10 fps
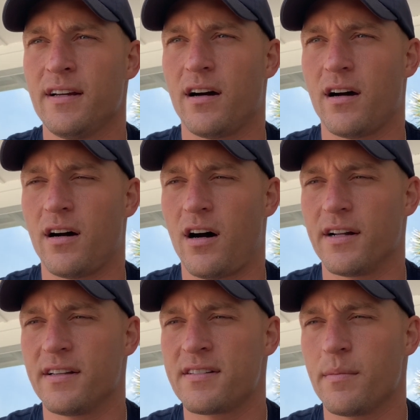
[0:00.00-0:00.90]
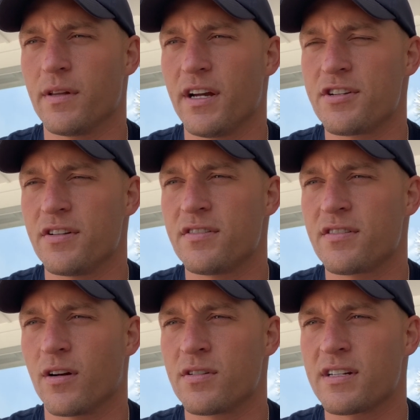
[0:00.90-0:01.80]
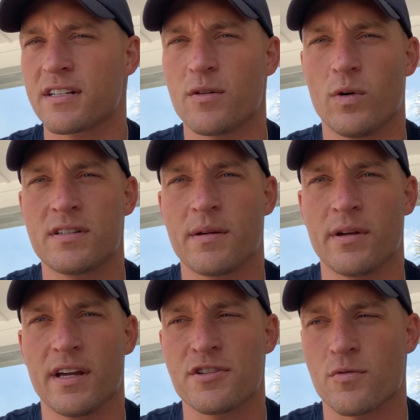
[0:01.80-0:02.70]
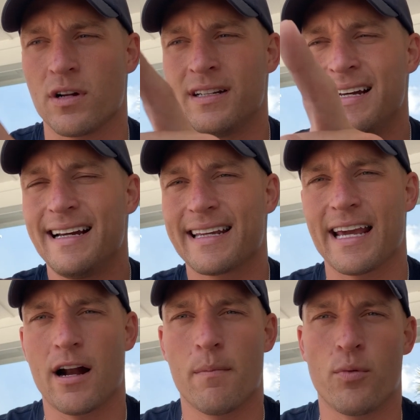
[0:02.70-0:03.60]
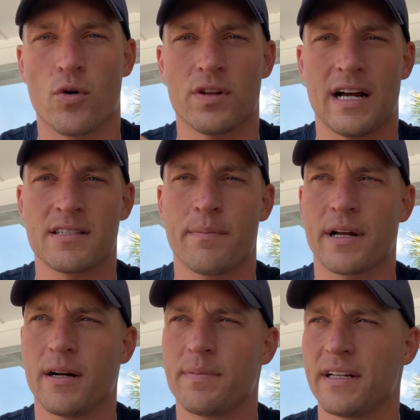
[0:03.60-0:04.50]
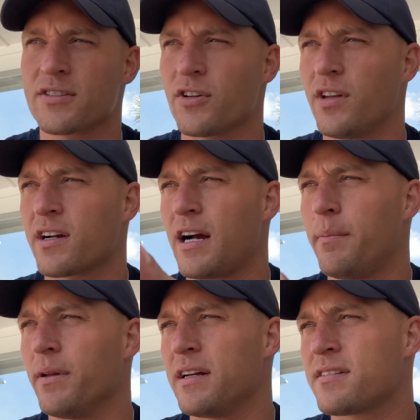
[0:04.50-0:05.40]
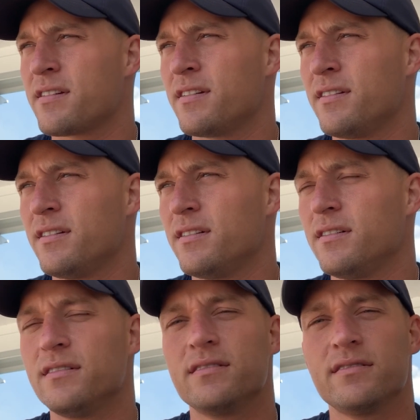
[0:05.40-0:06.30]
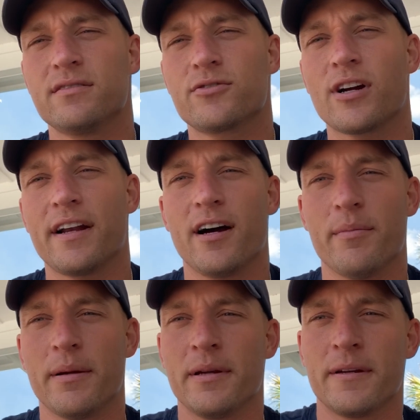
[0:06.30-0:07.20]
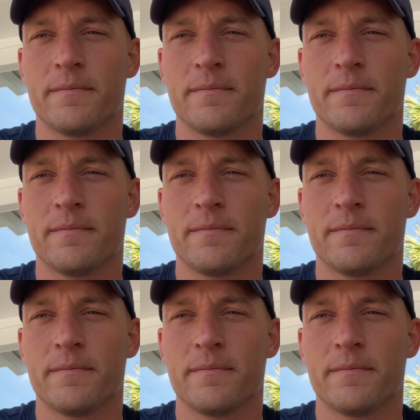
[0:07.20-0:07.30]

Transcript: uh, on the simulations. So six and one simulation run. Get on board. Lots of big updates. Good luck. God bless. Grind out, baby.